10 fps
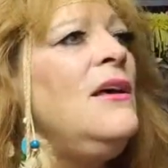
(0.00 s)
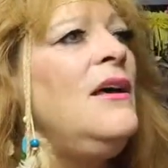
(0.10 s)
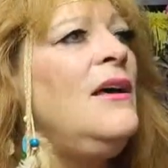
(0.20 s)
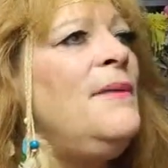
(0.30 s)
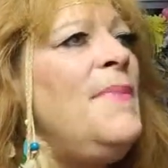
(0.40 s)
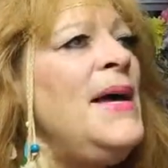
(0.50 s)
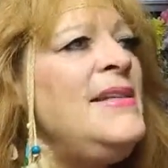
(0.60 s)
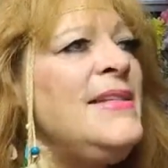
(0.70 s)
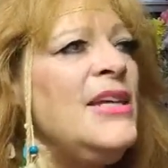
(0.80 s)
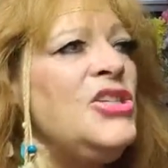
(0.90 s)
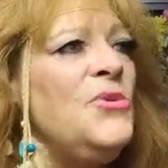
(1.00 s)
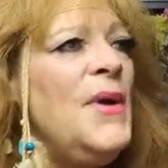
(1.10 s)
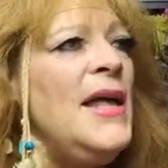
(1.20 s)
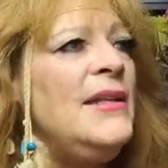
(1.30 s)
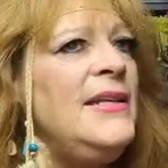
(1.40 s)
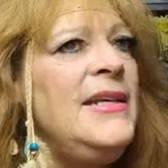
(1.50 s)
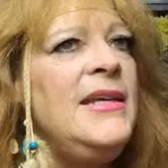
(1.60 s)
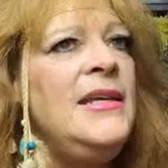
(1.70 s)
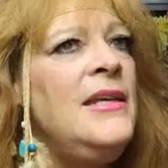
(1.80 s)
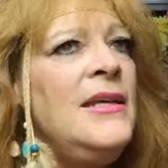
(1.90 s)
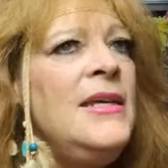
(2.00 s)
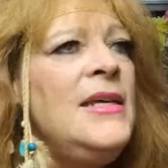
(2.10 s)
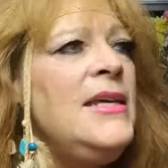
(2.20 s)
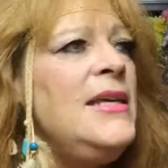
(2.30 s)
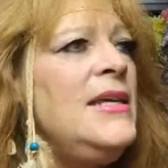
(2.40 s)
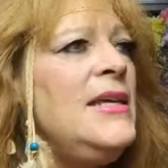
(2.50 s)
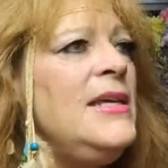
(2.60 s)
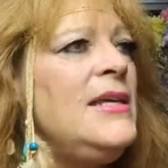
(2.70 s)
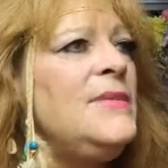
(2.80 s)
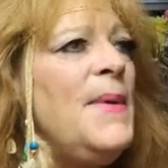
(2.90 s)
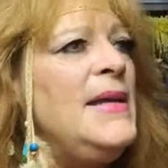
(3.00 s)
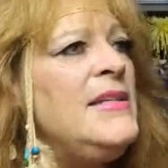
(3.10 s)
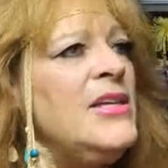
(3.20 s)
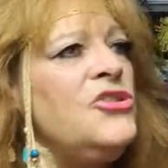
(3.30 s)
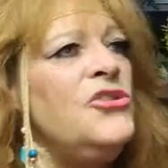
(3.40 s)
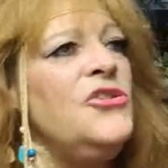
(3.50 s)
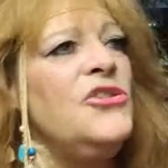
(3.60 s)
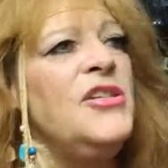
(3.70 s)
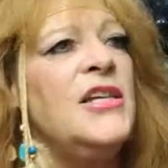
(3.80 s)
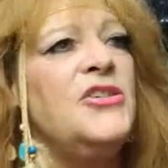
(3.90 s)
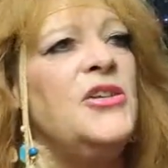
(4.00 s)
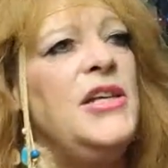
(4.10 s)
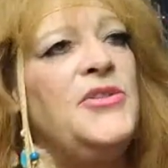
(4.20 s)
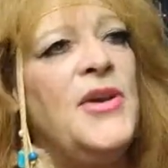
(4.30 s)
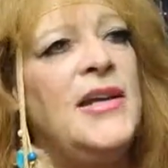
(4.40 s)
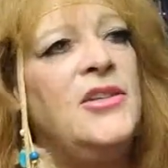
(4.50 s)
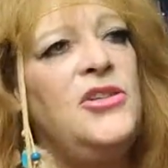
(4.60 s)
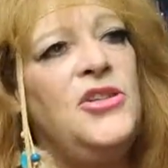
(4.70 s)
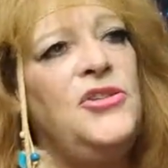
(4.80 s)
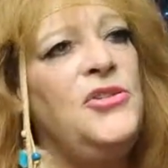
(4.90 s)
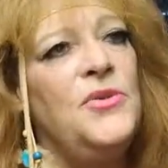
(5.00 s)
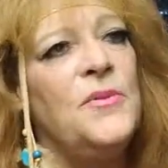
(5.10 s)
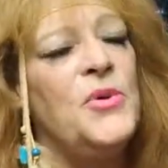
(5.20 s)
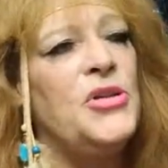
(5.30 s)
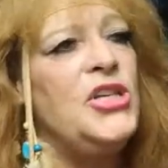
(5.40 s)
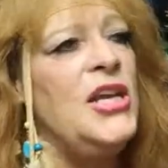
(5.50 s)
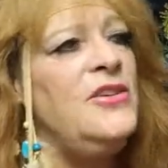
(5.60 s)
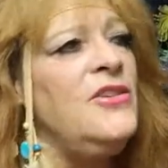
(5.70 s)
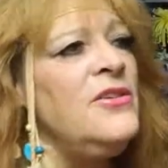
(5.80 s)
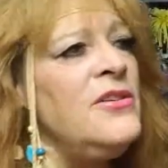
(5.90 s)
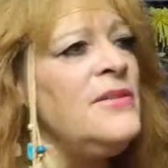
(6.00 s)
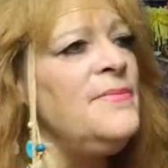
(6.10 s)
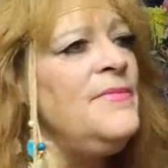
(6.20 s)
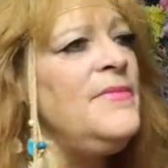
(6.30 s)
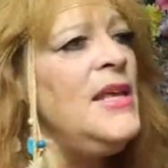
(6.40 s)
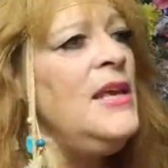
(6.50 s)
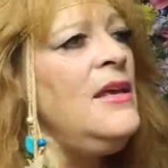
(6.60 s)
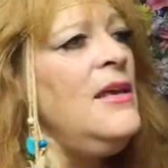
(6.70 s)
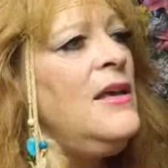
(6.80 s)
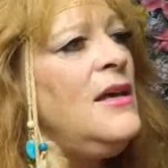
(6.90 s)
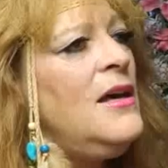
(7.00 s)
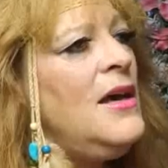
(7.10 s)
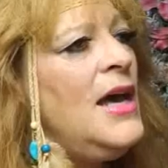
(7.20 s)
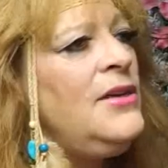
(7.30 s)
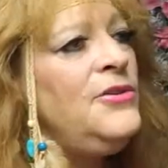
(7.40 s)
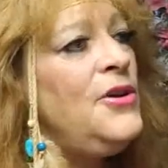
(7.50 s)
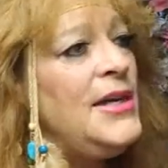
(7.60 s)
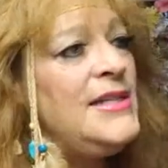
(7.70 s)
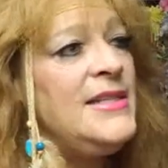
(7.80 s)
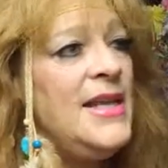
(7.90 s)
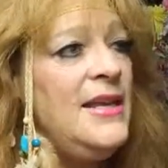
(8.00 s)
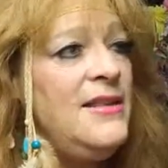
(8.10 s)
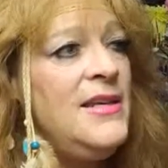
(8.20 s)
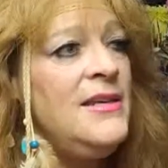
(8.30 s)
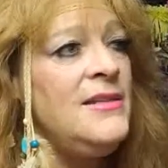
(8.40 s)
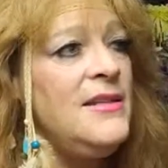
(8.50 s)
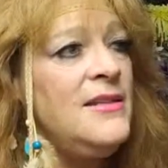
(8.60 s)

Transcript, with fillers: Uh, bisexuality is bisexuals are sexually attracted to two or more genders. Uh, I don't know how to say this.